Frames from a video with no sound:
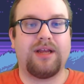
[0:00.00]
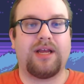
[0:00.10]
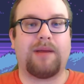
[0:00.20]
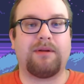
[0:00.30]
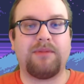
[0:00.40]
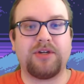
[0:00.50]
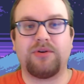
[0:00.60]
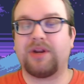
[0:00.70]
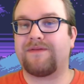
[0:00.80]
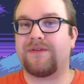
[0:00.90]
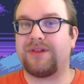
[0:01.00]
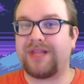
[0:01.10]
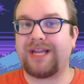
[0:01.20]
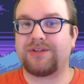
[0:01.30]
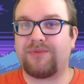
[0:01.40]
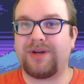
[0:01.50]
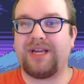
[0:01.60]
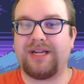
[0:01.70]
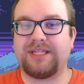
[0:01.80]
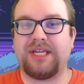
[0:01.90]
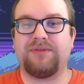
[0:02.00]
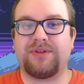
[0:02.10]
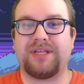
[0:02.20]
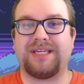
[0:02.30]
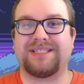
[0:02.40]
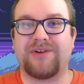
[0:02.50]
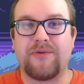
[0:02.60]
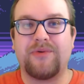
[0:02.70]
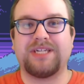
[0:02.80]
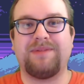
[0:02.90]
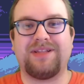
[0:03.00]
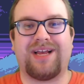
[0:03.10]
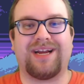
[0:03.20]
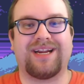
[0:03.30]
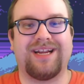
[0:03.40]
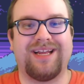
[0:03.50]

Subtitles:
I'm going to be shooting for a late 2018 release, so wish me luck.